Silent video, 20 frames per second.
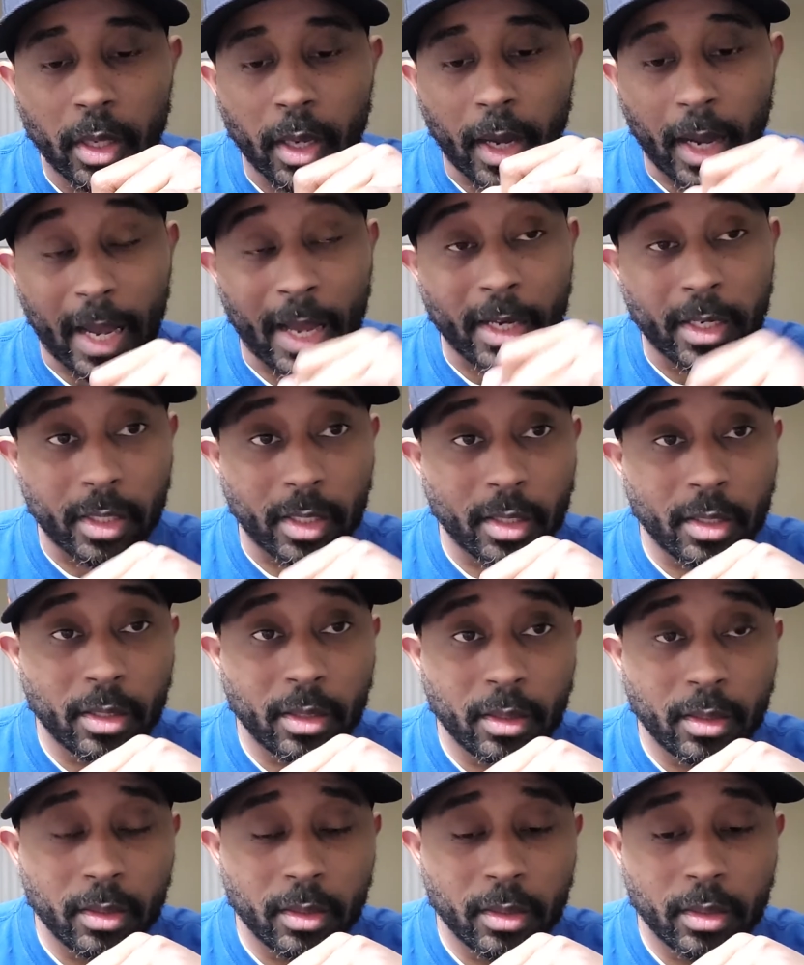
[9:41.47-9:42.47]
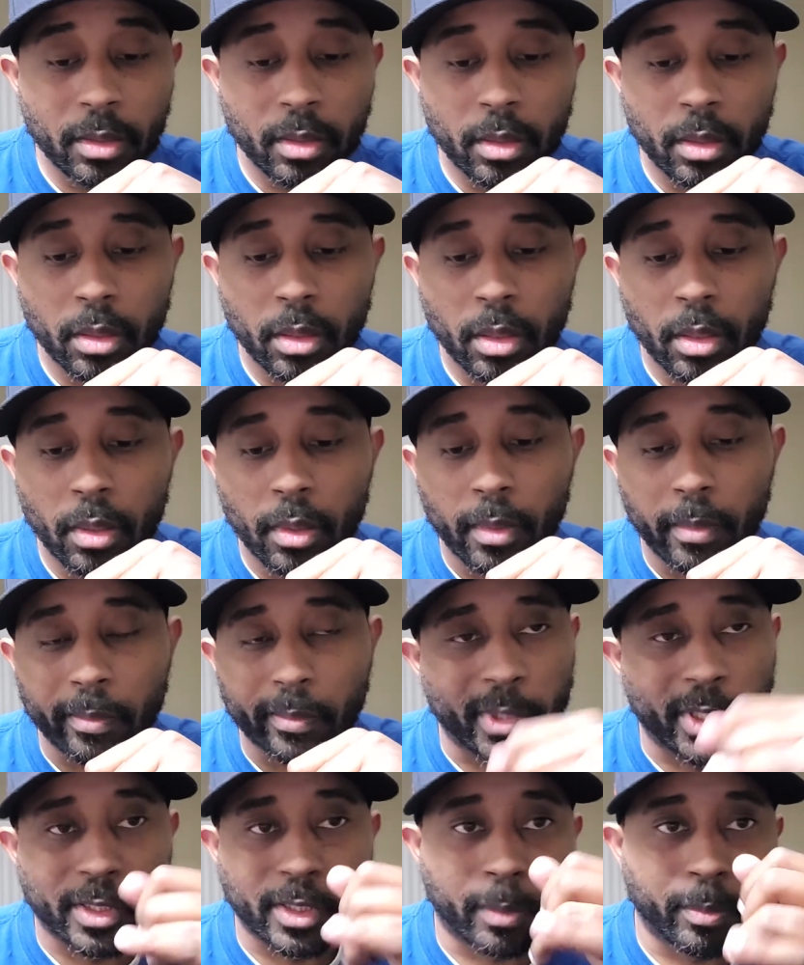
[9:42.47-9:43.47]
I did,
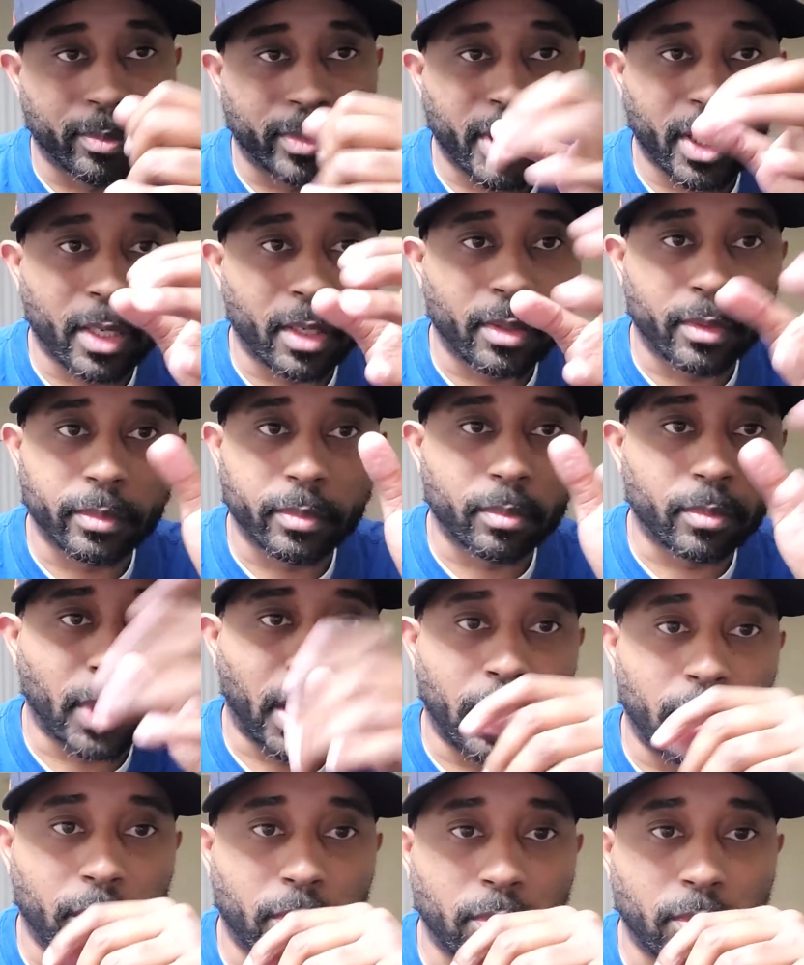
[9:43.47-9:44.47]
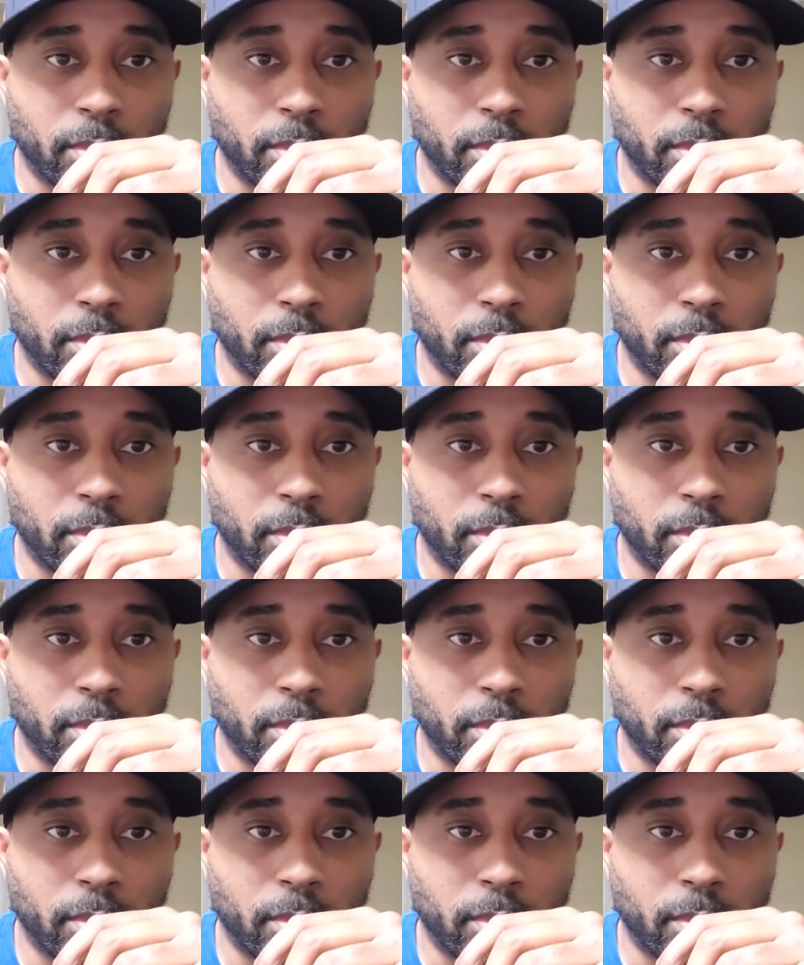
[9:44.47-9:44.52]
because I'm kind of like